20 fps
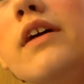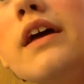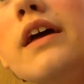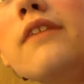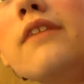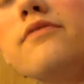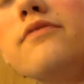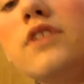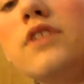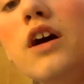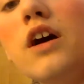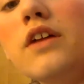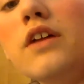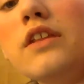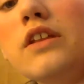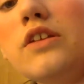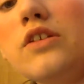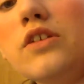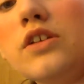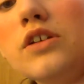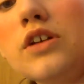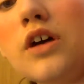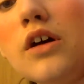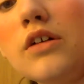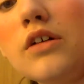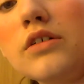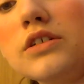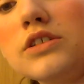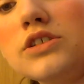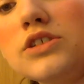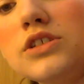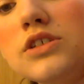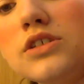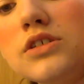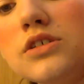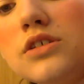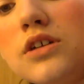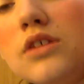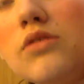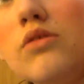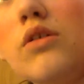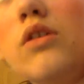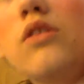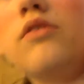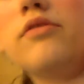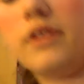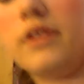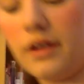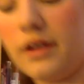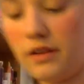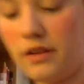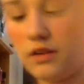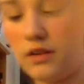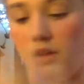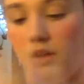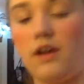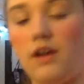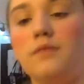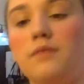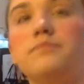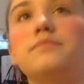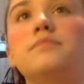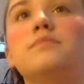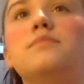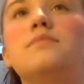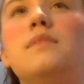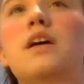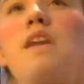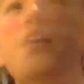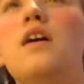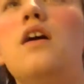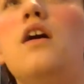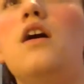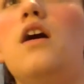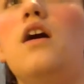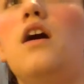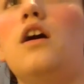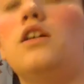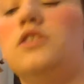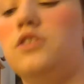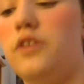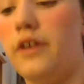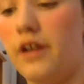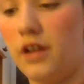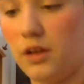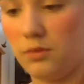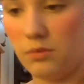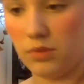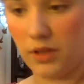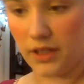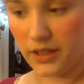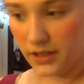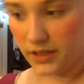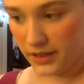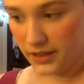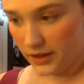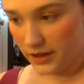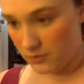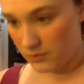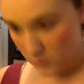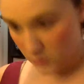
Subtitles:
If not, then you can always just go over it Also, I gotta blend it out